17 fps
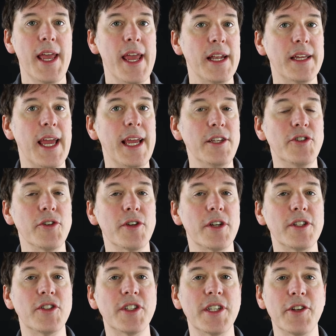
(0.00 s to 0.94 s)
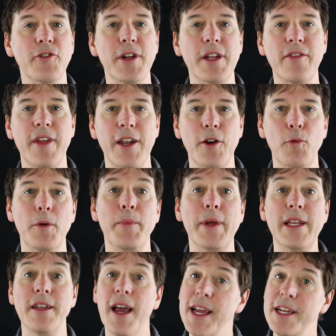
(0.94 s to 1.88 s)
In case you're considering that it would
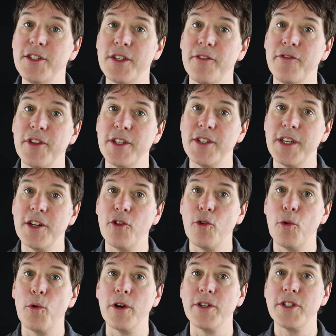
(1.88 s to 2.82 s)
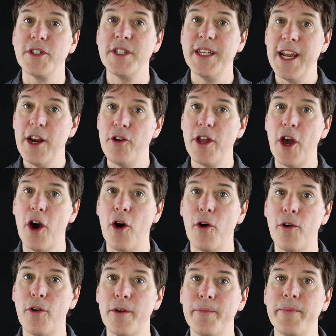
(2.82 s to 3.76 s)
be nice if the signal were
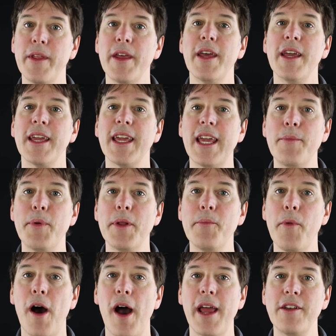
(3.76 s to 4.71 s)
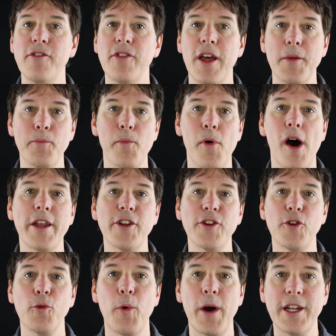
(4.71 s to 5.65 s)
stereo, keep in mind that
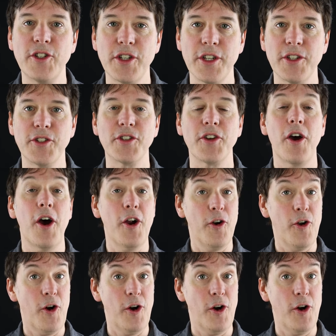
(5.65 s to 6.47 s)
monitor wedges are